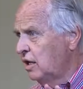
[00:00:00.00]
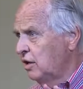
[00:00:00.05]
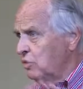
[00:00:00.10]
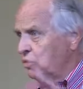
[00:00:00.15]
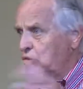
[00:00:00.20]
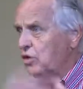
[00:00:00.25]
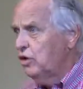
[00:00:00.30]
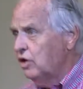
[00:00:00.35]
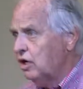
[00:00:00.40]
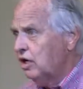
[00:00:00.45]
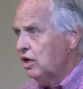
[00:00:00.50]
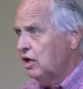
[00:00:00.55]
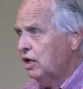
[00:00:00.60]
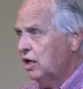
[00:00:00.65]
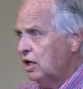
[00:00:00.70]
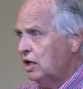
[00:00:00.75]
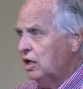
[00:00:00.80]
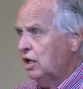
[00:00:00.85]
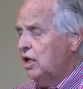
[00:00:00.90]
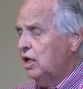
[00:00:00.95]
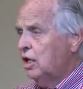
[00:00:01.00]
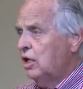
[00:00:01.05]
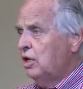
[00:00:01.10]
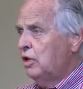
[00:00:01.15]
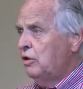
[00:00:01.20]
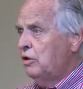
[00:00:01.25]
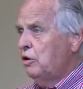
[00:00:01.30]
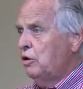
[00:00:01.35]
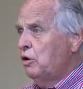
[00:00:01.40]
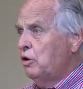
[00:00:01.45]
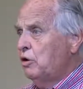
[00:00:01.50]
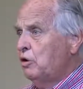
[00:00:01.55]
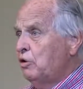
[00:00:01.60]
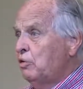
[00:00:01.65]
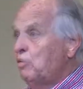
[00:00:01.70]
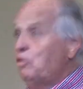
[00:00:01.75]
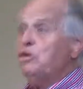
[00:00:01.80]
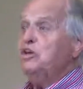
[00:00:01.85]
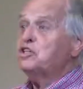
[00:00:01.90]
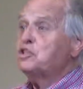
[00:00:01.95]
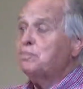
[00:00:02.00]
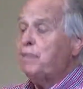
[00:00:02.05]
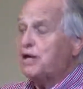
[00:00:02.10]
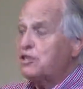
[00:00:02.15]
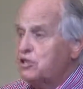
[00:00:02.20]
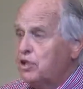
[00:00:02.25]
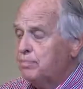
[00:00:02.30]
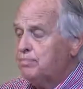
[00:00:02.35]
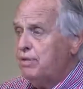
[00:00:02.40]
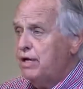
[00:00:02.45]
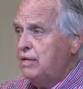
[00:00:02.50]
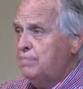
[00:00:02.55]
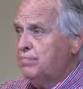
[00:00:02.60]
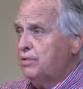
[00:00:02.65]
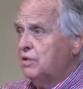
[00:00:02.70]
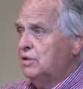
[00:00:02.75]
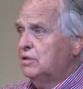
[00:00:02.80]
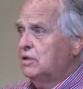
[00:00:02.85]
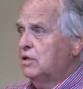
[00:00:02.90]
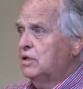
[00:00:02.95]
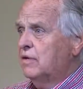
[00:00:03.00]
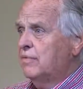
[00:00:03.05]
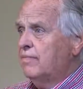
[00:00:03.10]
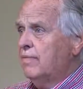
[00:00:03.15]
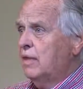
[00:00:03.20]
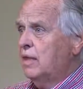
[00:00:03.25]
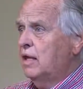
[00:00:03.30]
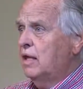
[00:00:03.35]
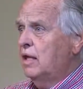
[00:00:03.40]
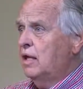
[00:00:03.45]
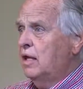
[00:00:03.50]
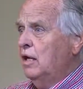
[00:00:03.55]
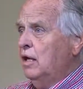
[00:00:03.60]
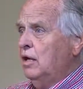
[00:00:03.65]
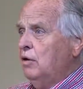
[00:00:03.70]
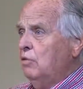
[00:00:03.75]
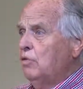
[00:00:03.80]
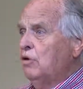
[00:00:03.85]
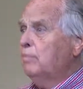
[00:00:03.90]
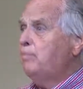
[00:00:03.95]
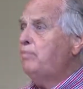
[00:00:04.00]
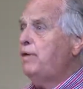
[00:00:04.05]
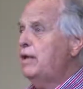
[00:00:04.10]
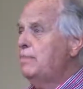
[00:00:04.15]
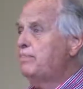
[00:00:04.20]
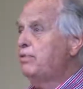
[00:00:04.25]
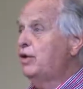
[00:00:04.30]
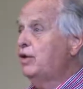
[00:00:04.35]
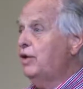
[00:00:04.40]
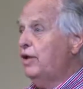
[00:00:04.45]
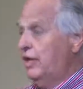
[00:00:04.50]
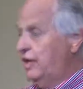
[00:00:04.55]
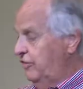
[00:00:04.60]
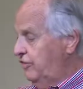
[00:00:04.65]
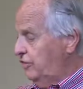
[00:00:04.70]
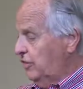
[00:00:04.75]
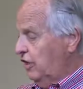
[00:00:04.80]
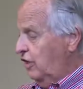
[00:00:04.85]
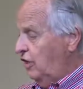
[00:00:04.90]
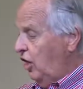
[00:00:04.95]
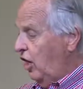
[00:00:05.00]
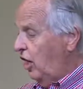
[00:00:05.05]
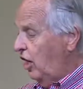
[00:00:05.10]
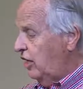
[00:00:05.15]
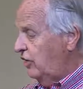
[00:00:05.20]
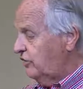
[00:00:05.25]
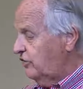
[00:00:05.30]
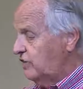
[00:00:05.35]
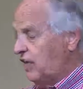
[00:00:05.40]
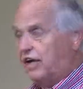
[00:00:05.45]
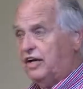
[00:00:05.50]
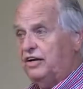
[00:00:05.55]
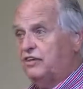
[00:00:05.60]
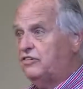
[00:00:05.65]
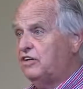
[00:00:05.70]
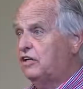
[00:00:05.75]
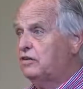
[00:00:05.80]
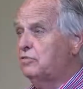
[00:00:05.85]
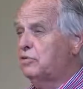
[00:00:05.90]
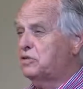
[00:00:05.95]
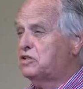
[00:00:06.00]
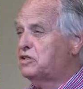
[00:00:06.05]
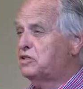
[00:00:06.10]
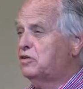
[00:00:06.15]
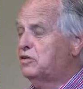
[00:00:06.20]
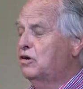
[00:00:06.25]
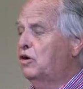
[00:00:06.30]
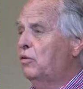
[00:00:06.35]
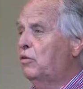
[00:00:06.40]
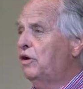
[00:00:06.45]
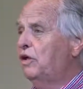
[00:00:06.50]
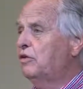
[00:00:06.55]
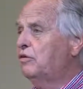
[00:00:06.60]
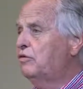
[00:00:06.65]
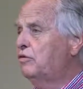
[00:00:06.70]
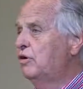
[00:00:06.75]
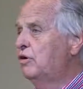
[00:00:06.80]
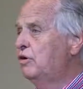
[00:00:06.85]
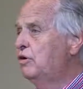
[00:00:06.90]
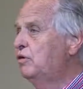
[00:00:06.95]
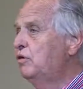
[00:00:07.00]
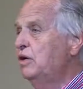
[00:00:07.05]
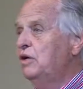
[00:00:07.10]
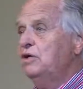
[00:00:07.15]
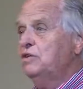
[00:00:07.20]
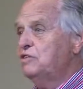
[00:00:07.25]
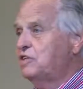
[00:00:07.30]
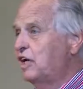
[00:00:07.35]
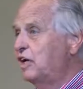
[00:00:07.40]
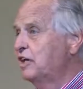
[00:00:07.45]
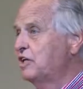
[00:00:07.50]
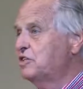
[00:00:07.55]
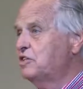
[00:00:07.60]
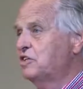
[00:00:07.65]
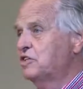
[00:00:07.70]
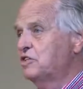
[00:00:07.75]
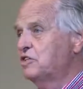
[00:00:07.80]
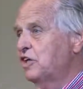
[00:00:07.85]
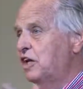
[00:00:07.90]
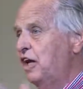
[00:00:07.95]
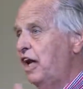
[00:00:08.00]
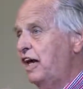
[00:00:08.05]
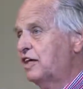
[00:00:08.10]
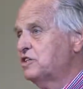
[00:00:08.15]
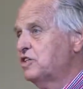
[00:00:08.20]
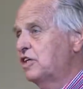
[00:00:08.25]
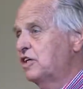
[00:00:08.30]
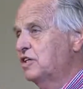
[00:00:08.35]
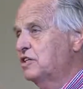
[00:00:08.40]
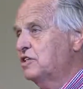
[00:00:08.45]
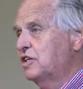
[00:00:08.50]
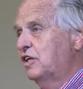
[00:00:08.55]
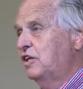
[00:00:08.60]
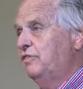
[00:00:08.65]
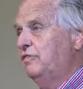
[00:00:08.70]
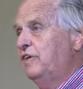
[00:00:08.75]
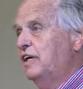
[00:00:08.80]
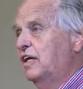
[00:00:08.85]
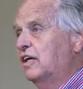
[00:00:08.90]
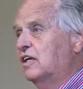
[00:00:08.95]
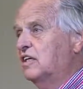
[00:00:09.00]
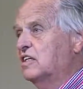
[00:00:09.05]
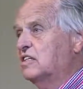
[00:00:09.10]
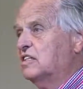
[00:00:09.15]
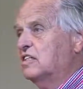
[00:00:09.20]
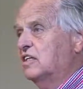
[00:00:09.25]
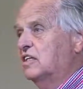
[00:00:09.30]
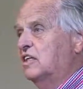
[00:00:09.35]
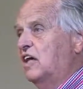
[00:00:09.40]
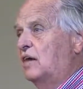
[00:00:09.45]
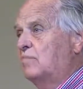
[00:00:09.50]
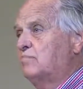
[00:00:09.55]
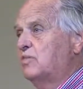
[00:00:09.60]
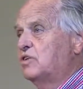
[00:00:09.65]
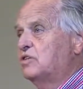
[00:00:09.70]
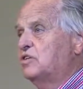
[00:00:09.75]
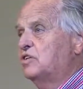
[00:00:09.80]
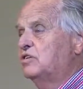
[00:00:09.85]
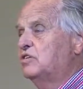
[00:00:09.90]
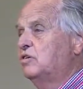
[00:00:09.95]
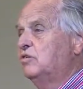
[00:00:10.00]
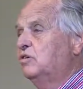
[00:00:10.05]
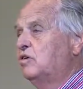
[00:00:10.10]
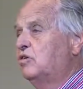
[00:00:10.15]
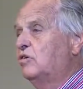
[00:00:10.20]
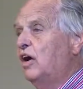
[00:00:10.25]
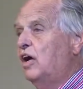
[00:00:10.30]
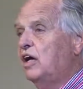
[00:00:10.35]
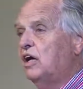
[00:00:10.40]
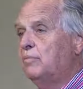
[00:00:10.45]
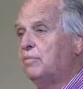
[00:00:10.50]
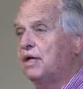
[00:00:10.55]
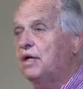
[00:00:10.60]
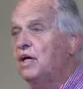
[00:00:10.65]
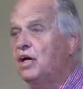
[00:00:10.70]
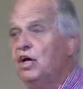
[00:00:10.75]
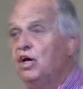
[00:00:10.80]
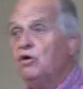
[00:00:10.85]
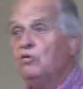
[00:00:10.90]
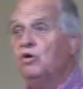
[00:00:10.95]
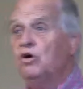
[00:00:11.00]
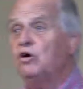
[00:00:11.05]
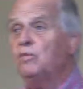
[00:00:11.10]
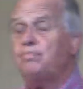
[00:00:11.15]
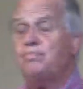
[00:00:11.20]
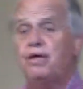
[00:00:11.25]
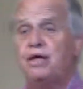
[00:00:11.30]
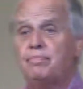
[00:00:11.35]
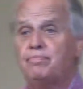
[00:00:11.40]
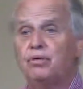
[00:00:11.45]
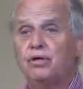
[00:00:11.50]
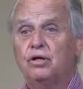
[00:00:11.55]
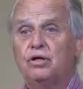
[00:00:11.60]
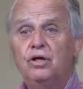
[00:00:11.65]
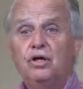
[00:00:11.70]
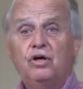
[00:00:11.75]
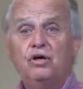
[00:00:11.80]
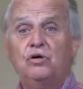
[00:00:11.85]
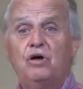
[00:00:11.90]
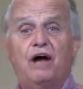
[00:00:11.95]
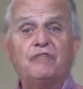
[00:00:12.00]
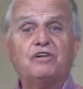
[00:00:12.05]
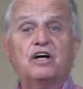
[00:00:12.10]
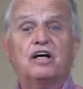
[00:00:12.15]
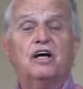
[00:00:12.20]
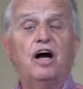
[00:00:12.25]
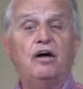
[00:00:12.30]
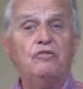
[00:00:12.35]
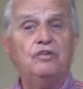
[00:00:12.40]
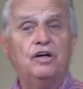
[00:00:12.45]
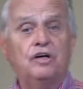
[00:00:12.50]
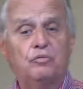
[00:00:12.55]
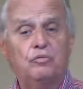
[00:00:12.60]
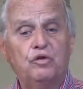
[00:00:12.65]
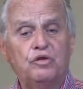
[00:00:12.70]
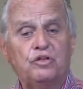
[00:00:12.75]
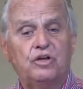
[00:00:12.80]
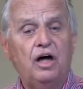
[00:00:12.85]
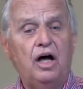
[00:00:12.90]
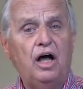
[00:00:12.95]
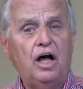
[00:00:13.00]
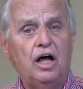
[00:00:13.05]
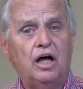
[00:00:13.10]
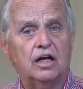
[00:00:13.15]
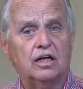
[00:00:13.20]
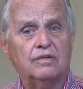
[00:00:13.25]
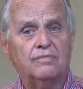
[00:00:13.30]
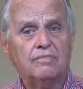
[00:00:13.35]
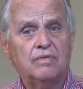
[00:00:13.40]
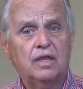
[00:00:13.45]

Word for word: We're a special people. We're people, as the law said as he was going through Genesis and Exodus and Leviticus and Numbers and Deuteronomy, we're a people who have a covenant with God.